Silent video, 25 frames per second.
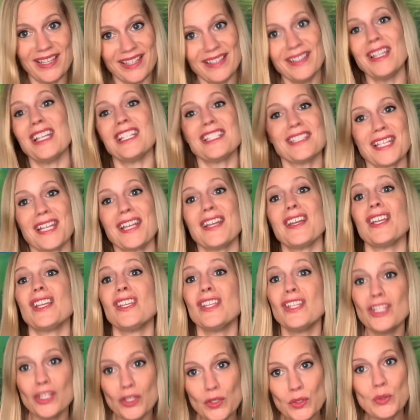That's like a
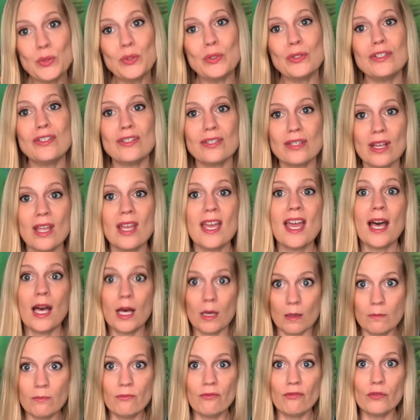huge
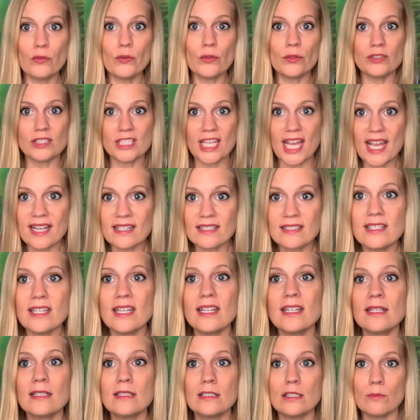helpful
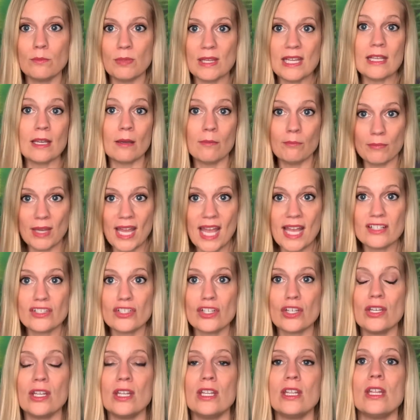tactic to be
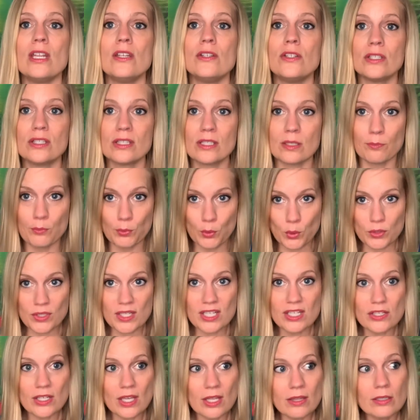compassionate and to support
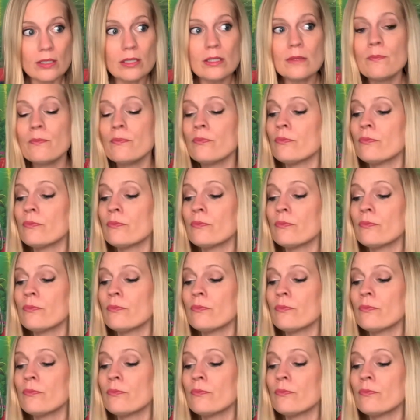each other.